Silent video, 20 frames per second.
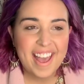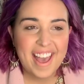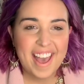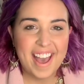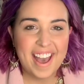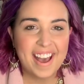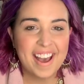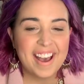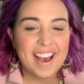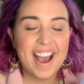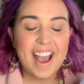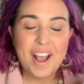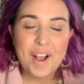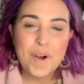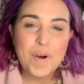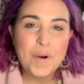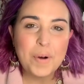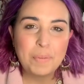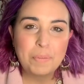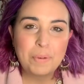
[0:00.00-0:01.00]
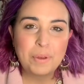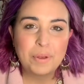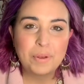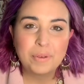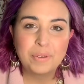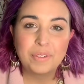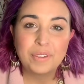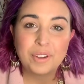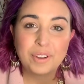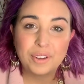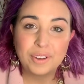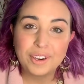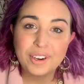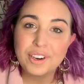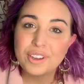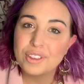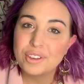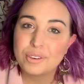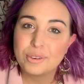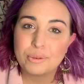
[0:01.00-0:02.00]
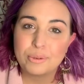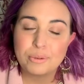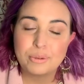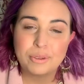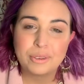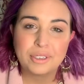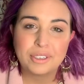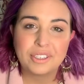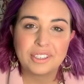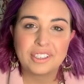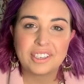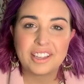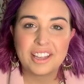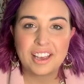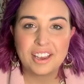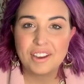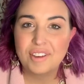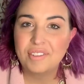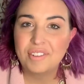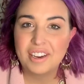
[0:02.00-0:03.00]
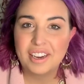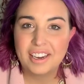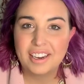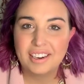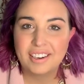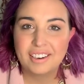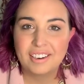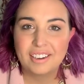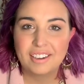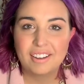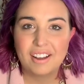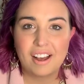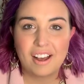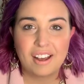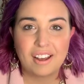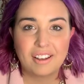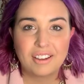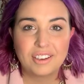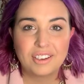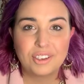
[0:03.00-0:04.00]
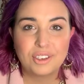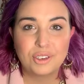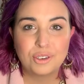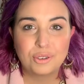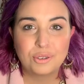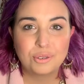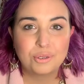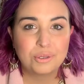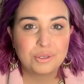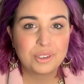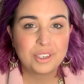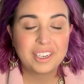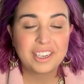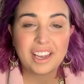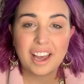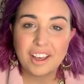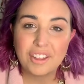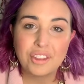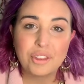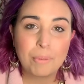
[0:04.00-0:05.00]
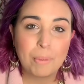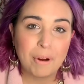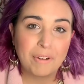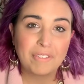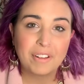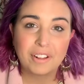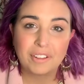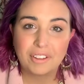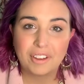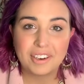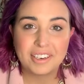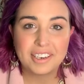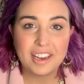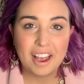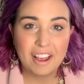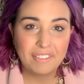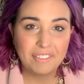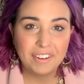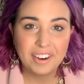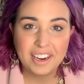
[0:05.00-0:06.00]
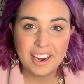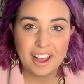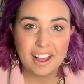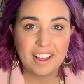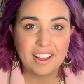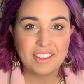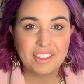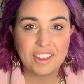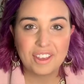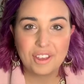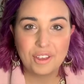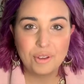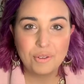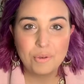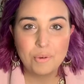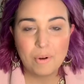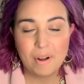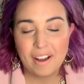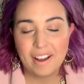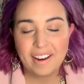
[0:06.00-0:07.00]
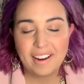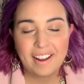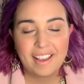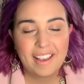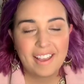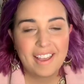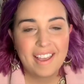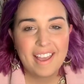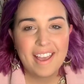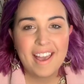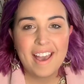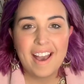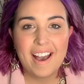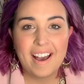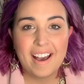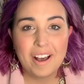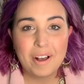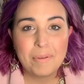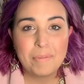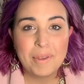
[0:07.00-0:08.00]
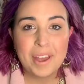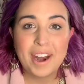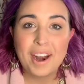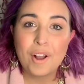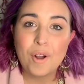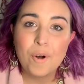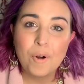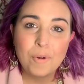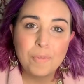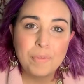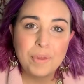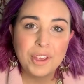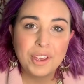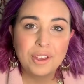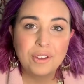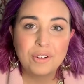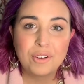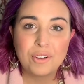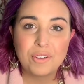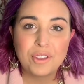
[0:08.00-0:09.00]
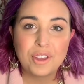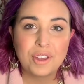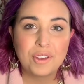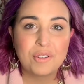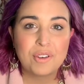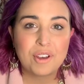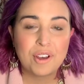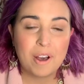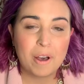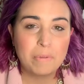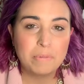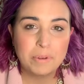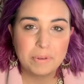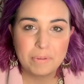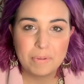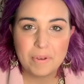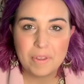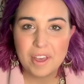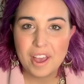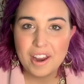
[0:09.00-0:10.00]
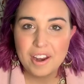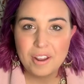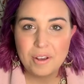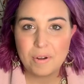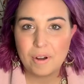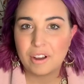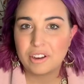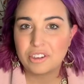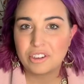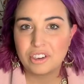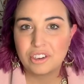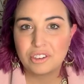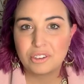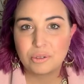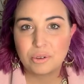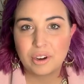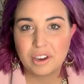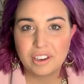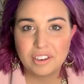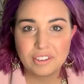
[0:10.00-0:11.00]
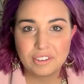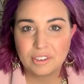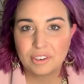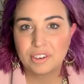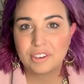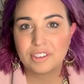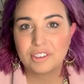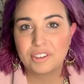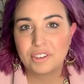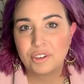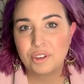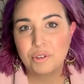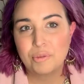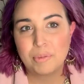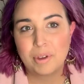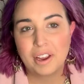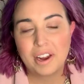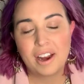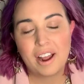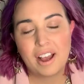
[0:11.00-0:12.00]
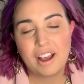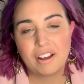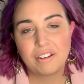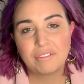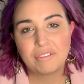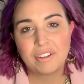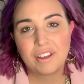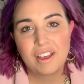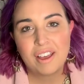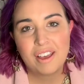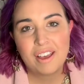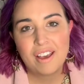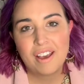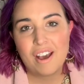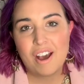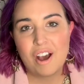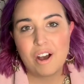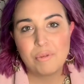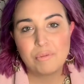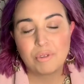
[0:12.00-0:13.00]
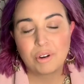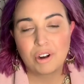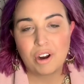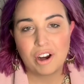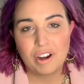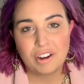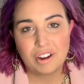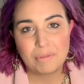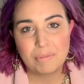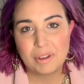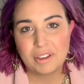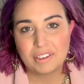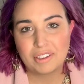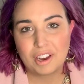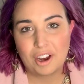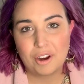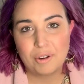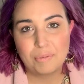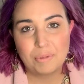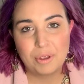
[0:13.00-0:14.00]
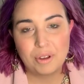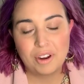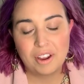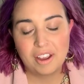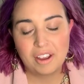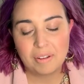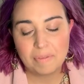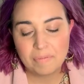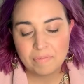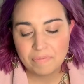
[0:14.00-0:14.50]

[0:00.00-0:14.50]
I hope you learned the tools that you need to get the perfect look every day that you want. And I hope that you know that you can come to me with any questions or concerns that you might have regarding Maskcara Beauty.